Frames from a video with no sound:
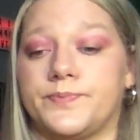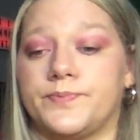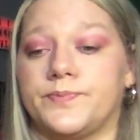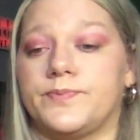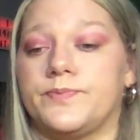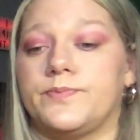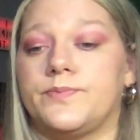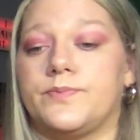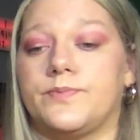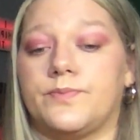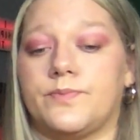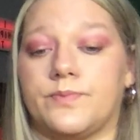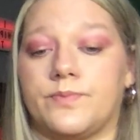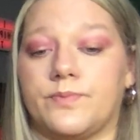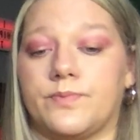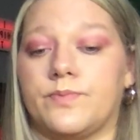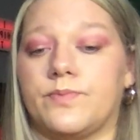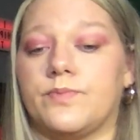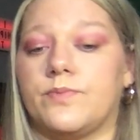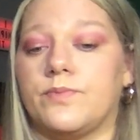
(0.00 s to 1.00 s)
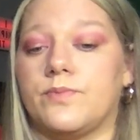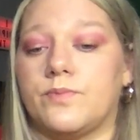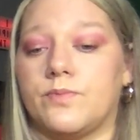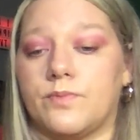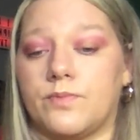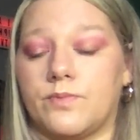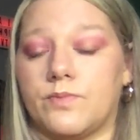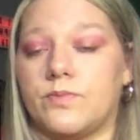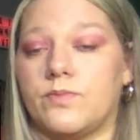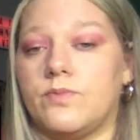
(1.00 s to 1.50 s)

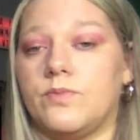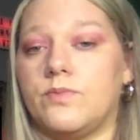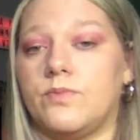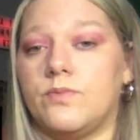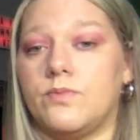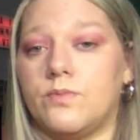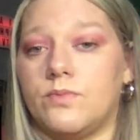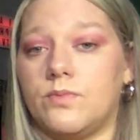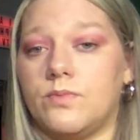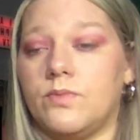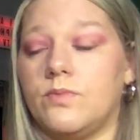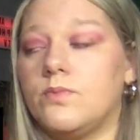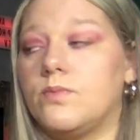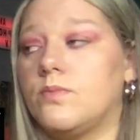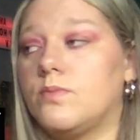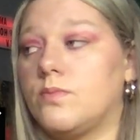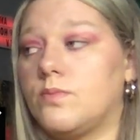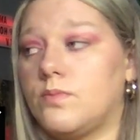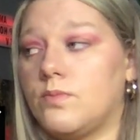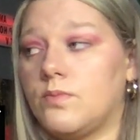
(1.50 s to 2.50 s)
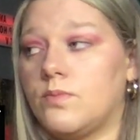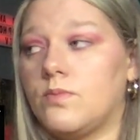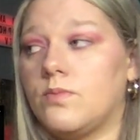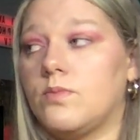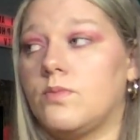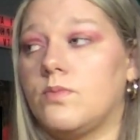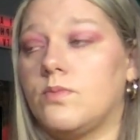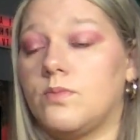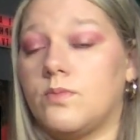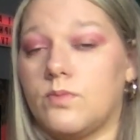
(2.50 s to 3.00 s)
(silent)